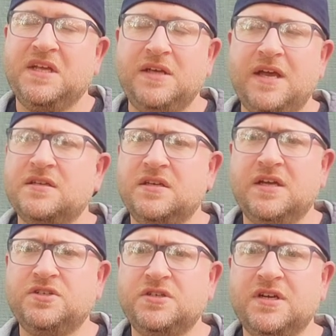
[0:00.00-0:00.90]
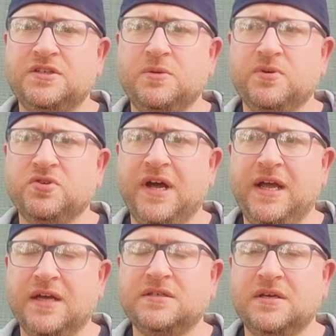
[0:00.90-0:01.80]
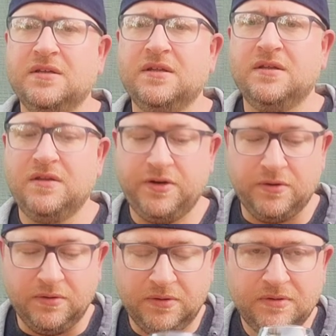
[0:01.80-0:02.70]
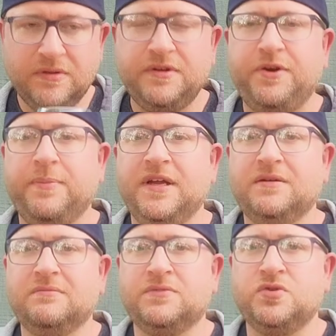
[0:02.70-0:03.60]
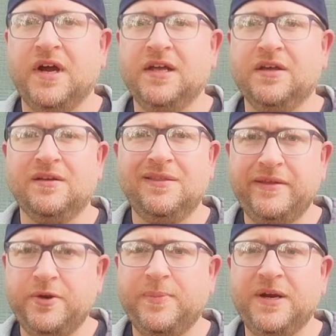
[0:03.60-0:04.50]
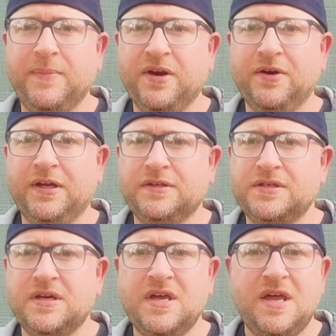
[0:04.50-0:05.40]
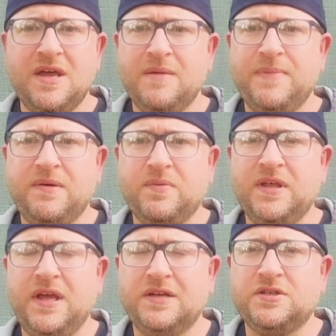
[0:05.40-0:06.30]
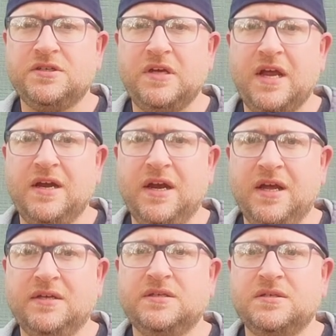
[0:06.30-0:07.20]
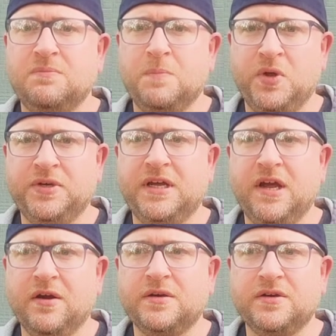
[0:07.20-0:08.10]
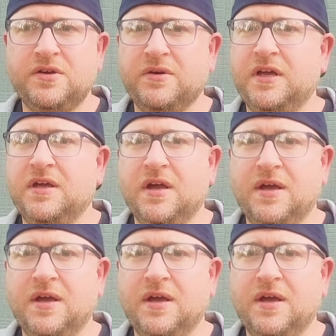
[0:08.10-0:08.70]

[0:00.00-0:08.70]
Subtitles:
Yes, it's just not super dry, I guess. A little bit dry in there, a little bit of bitterness, but really it just got a nice malty character to it.